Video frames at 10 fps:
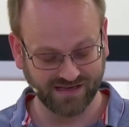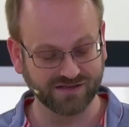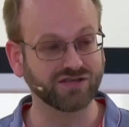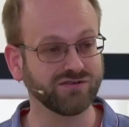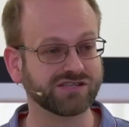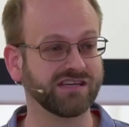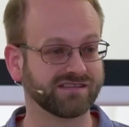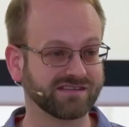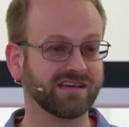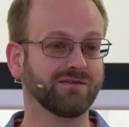to
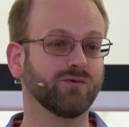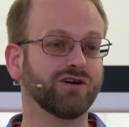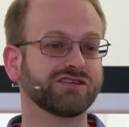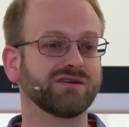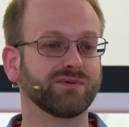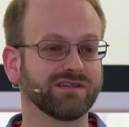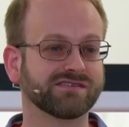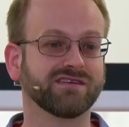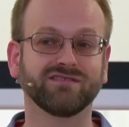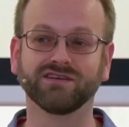Jesus in worship and
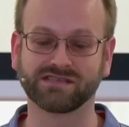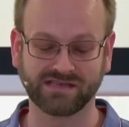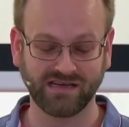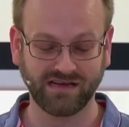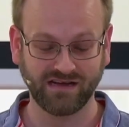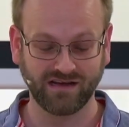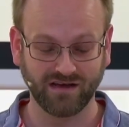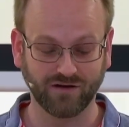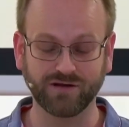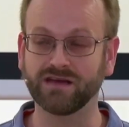service
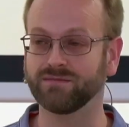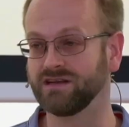of him.